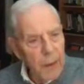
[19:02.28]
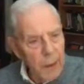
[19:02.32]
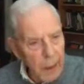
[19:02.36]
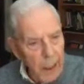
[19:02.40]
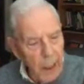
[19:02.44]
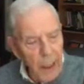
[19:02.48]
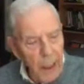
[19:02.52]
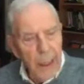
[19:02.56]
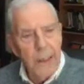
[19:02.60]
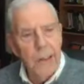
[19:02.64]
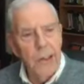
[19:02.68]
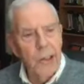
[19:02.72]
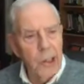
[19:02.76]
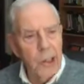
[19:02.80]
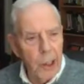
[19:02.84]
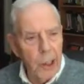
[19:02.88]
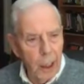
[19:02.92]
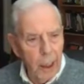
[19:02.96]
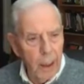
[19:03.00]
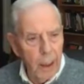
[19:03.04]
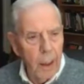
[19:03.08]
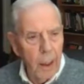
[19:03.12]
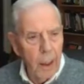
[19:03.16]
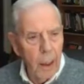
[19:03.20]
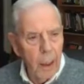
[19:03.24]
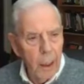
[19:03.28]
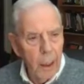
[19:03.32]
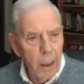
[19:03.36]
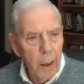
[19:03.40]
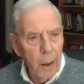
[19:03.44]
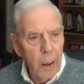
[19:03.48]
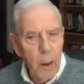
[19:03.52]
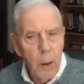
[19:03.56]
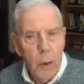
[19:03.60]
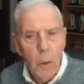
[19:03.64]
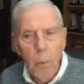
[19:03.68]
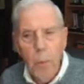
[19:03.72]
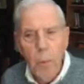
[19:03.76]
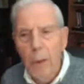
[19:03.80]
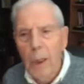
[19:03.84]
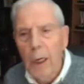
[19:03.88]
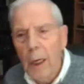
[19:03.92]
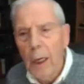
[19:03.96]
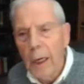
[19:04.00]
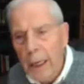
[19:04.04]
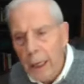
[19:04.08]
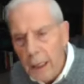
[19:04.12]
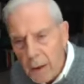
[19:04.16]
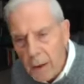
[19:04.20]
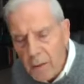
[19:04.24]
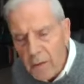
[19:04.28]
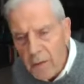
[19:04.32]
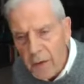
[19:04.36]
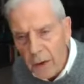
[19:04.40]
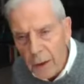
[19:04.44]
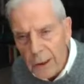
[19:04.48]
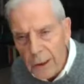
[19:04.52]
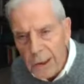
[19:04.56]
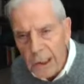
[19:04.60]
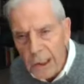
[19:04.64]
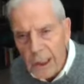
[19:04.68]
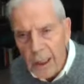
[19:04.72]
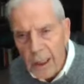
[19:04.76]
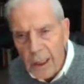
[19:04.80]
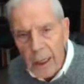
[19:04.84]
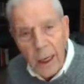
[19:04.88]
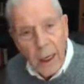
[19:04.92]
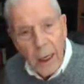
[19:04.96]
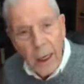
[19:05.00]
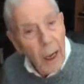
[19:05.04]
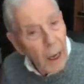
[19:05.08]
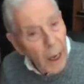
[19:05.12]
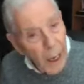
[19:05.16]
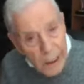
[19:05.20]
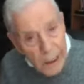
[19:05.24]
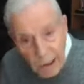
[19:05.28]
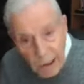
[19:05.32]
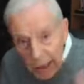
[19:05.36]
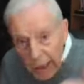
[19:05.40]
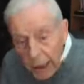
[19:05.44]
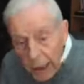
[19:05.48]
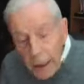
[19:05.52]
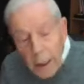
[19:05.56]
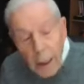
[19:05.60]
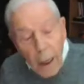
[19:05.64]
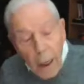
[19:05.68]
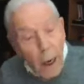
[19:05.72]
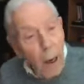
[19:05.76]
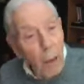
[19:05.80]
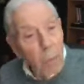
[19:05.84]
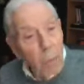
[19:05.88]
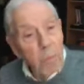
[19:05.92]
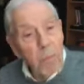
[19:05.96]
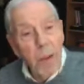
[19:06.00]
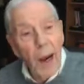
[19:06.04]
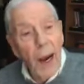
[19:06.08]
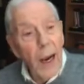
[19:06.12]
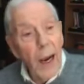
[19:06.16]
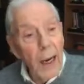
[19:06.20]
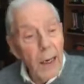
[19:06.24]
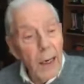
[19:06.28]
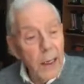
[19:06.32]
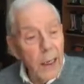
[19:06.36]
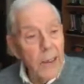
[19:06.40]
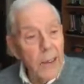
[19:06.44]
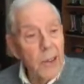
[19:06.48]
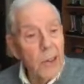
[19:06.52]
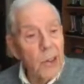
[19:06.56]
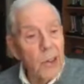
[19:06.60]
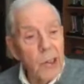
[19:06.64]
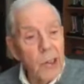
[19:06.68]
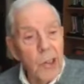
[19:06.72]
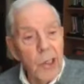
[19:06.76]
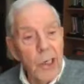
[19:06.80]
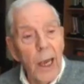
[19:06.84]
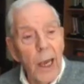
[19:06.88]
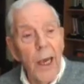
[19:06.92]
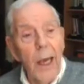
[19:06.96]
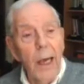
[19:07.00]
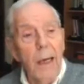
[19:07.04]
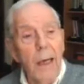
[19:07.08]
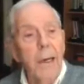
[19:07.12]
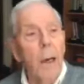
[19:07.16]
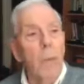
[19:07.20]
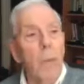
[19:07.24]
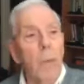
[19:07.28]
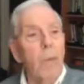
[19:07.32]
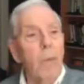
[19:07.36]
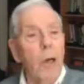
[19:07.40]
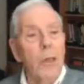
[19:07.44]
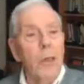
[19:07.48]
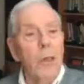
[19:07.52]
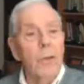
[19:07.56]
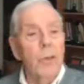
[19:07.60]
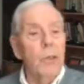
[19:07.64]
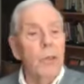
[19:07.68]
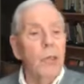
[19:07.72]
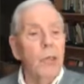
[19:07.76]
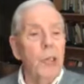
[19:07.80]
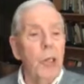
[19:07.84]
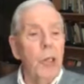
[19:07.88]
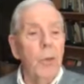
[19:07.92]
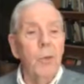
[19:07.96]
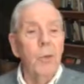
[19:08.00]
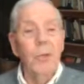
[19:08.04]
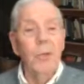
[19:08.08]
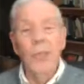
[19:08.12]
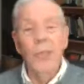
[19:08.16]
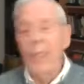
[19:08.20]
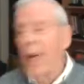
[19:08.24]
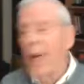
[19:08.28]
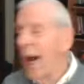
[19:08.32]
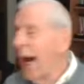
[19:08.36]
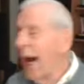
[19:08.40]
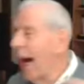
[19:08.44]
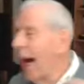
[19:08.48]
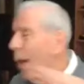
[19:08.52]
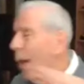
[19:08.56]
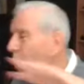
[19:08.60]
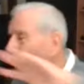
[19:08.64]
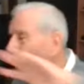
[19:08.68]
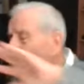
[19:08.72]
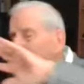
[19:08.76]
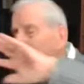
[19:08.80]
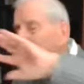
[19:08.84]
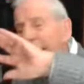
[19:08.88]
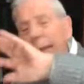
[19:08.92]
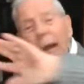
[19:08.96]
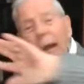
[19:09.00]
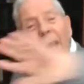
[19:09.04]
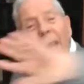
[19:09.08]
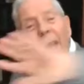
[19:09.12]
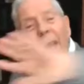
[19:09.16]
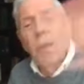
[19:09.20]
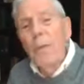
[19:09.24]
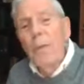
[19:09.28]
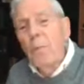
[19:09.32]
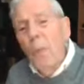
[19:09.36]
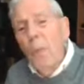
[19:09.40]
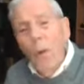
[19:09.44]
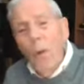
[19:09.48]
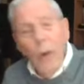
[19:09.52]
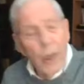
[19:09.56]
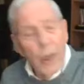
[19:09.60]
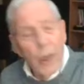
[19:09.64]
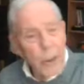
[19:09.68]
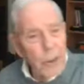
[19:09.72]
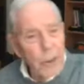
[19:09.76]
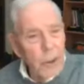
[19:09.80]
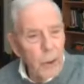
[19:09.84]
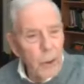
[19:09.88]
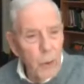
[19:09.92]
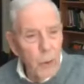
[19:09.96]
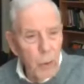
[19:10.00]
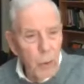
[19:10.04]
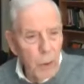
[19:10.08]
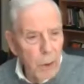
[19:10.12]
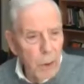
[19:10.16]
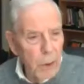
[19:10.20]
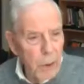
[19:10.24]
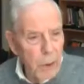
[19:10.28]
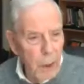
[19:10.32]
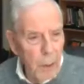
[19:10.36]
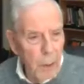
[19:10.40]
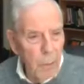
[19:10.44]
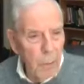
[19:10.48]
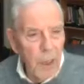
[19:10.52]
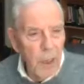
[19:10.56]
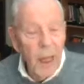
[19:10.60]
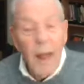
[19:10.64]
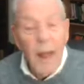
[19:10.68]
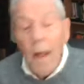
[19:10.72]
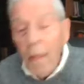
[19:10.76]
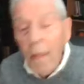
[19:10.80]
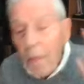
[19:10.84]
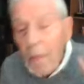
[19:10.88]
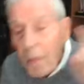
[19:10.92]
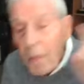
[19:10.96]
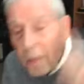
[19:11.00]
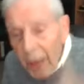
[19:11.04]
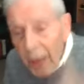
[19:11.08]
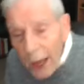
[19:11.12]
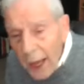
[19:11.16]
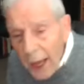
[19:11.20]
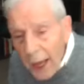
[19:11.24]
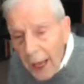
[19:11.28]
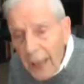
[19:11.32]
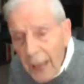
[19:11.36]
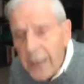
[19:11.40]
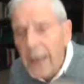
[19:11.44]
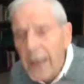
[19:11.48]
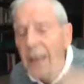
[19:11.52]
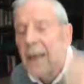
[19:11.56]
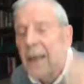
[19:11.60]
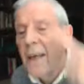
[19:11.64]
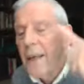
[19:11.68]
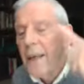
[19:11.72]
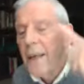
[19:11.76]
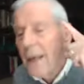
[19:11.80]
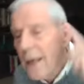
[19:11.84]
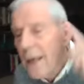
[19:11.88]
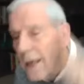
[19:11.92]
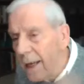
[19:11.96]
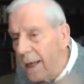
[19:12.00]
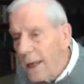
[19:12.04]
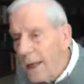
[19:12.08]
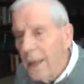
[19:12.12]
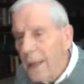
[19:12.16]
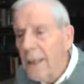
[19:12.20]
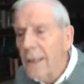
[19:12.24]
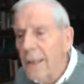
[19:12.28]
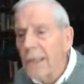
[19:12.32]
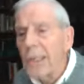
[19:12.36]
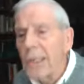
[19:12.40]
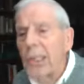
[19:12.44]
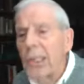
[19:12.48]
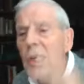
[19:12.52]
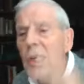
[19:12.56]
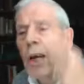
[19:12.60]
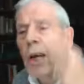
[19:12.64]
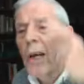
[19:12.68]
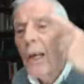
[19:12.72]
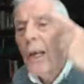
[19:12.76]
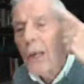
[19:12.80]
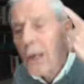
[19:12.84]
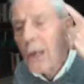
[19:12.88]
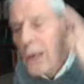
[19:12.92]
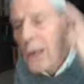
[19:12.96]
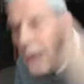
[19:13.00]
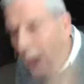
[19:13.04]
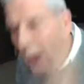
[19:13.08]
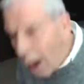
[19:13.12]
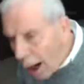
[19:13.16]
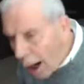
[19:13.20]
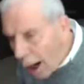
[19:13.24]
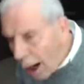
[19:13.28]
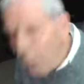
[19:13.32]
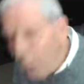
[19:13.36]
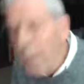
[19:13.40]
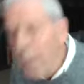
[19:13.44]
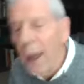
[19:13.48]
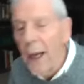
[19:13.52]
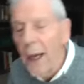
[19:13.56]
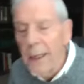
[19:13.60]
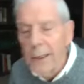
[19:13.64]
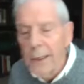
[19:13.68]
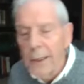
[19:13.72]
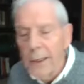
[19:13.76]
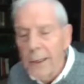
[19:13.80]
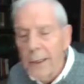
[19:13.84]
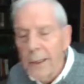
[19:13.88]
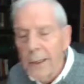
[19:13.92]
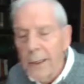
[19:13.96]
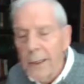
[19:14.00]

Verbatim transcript: the nation believers. Has he abandoned and said about the Jews, I want nothing more to do with them? That is garbage.